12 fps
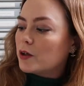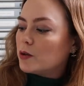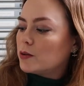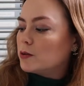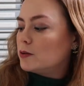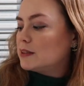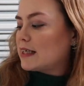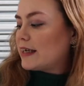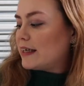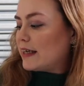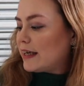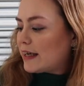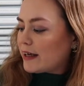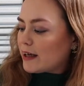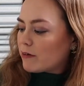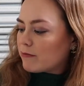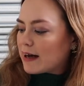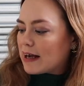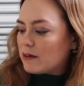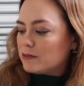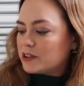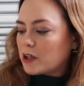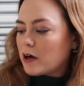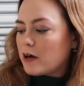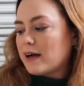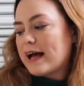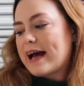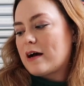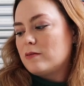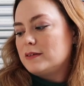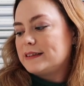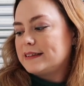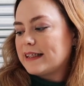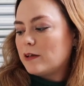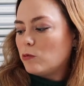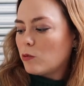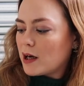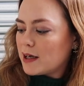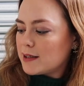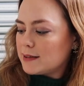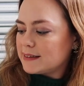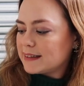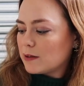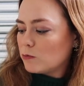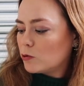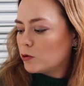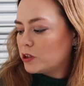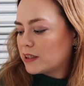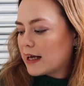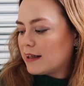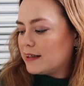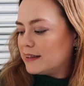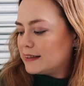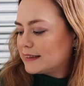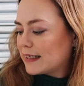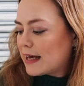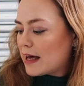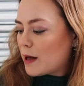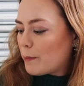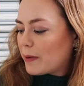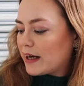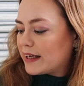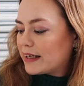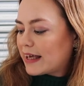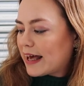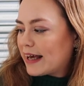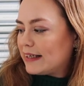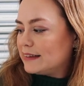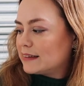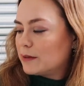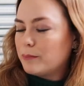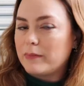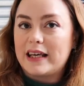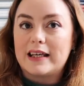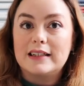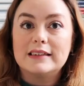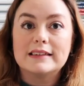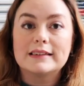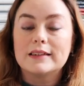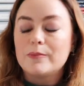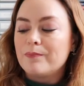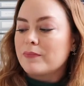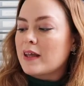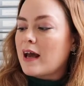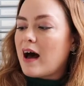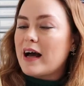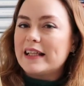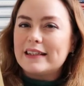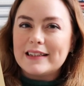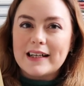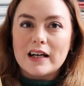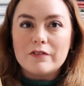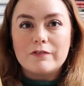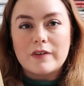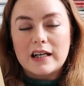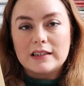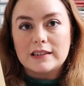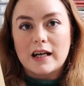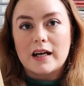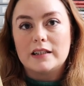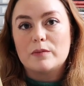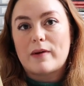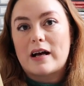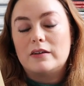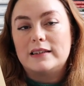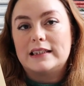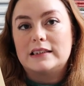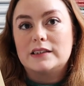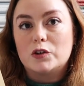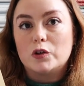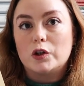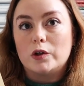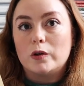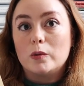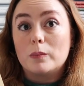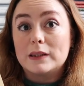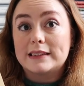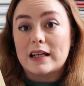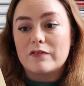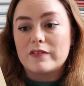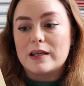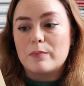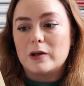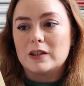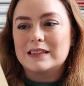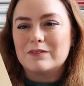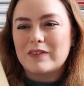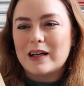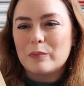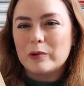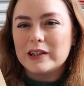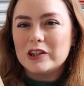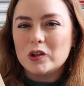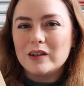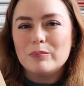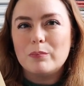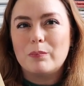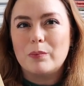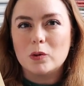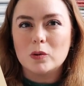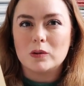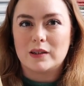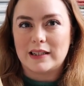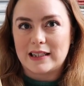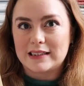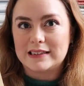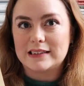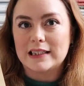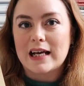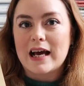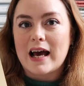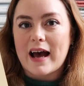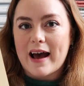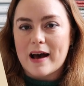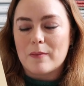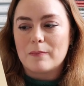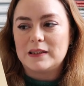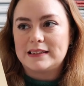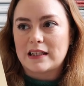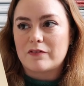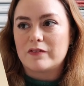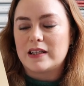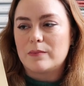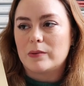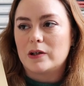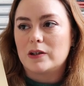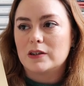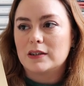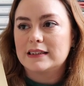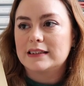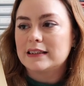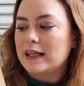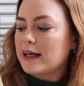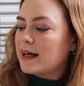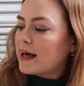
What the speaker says: called A Year Around Our House in Words and Watercolours by Kate Mears. I think I first heard about this through Persephone Books. In fact, I'm pretty sure I bought this at Persephone Books.